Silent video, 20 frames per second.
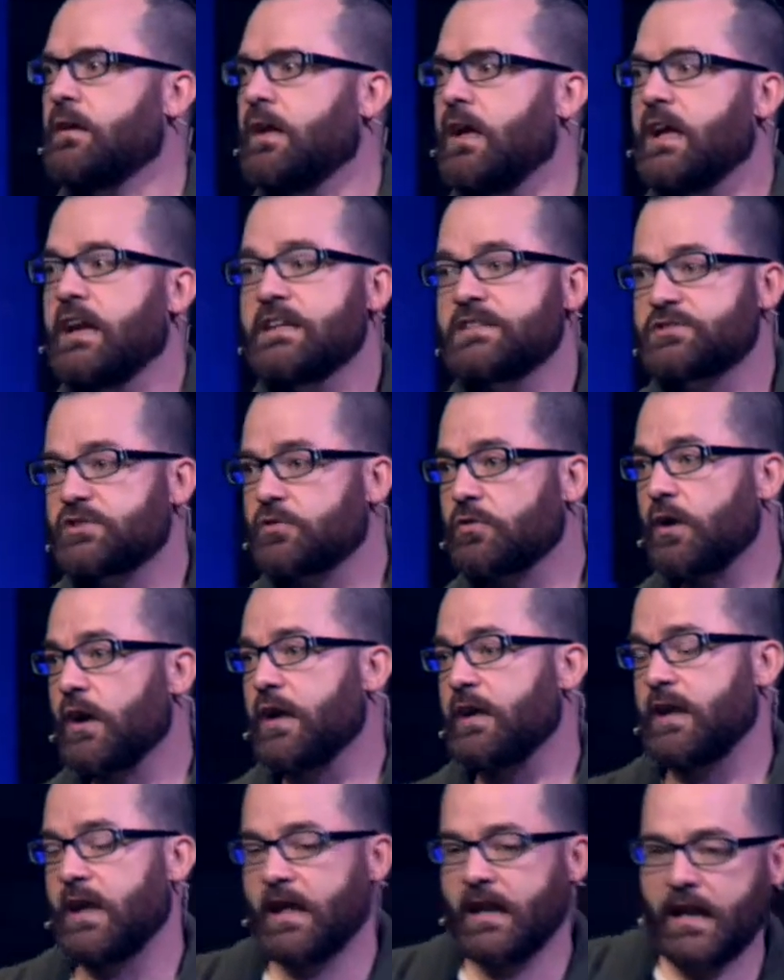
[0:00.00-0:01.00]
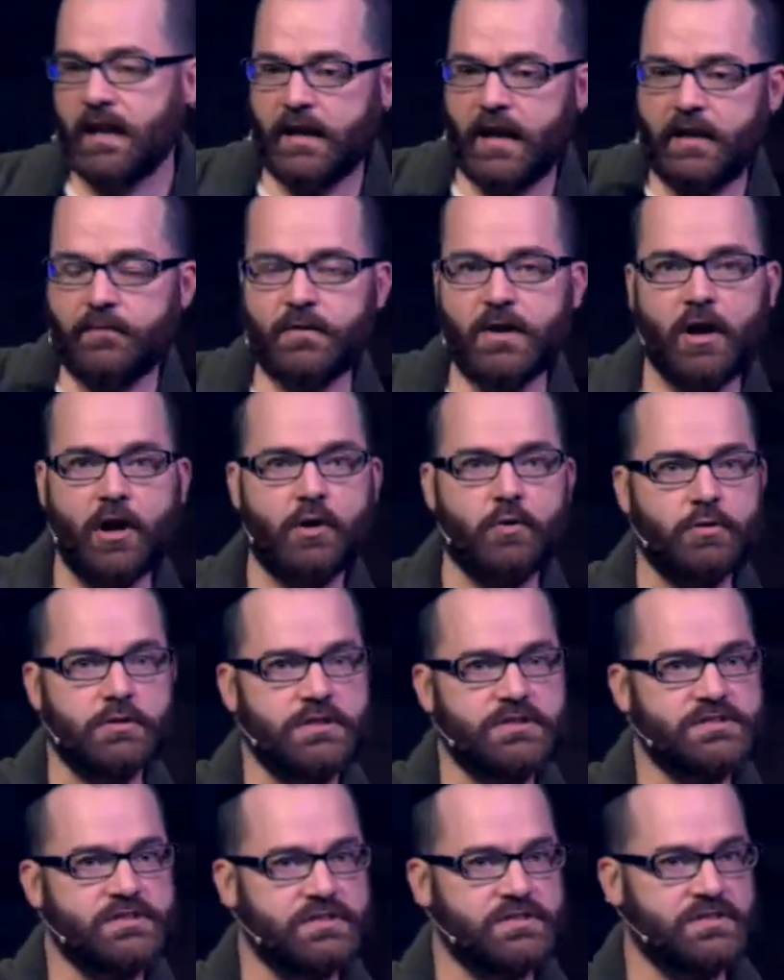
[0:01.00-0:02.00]
And it's great. And at every, our
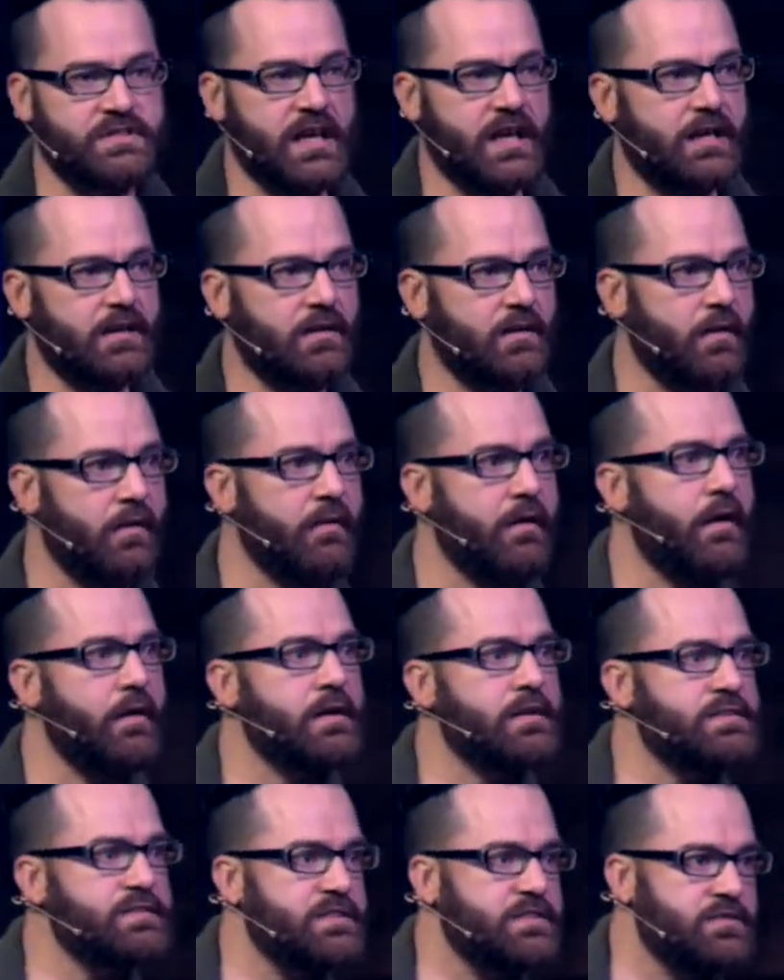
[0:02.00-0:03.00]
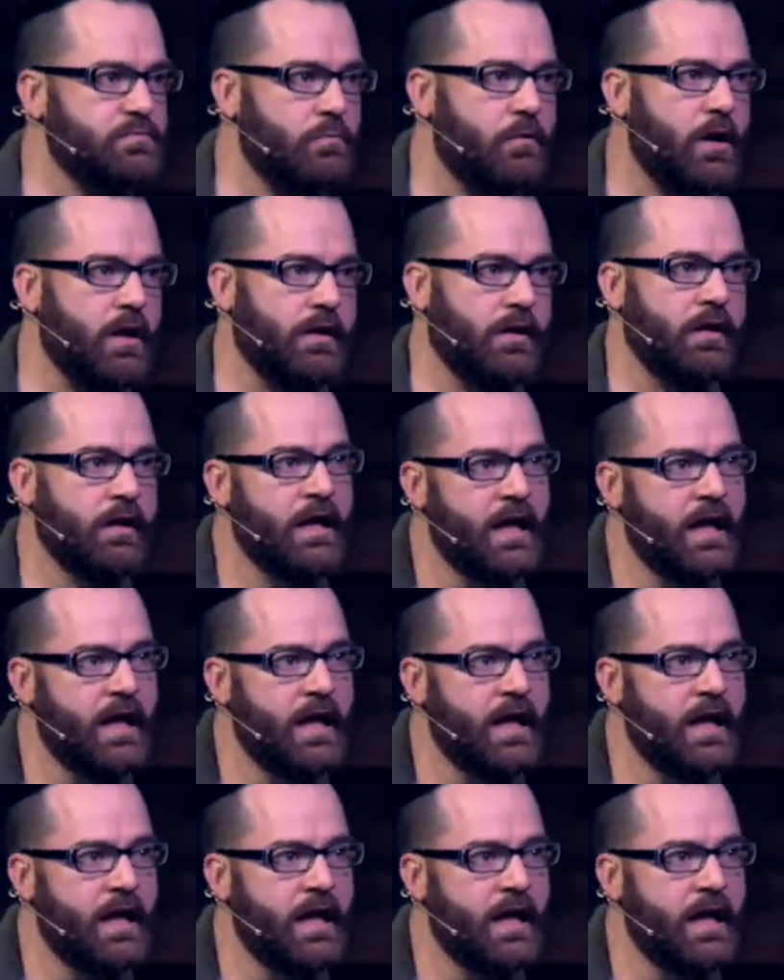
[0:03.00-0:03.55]
oldest is 10 and our youngest is one.